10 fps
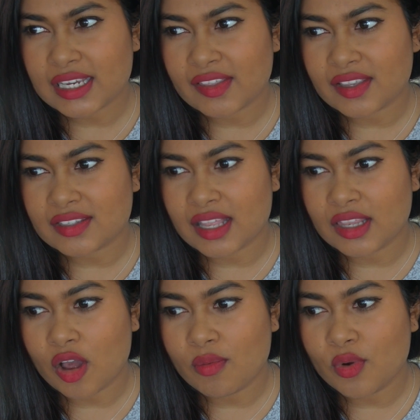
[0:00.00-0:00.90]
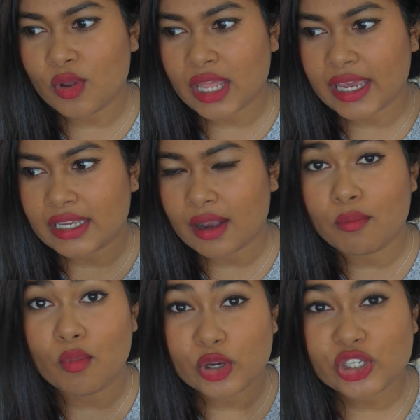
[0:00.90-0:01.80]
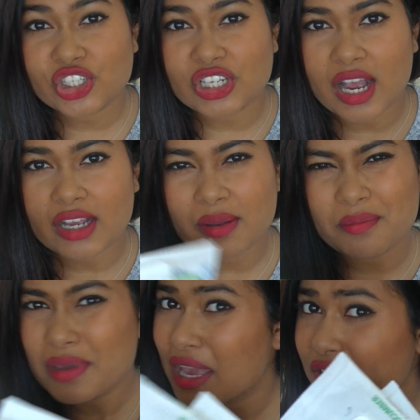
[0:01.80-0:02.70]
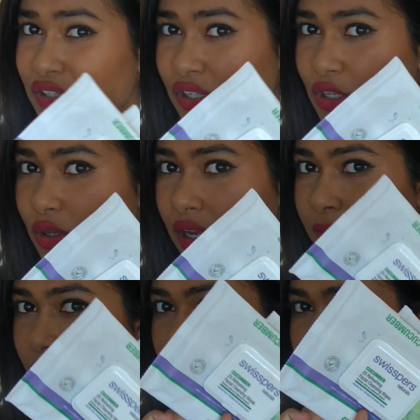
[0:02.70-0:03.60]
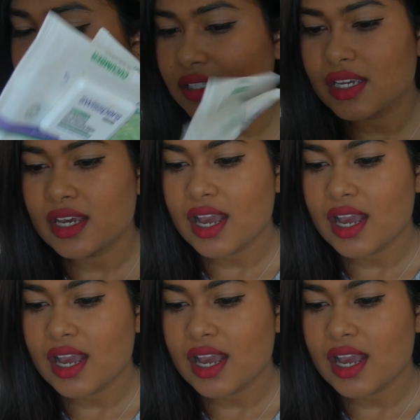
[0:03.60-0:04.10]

and there's a lot more like moisture compared to the cucumber ones.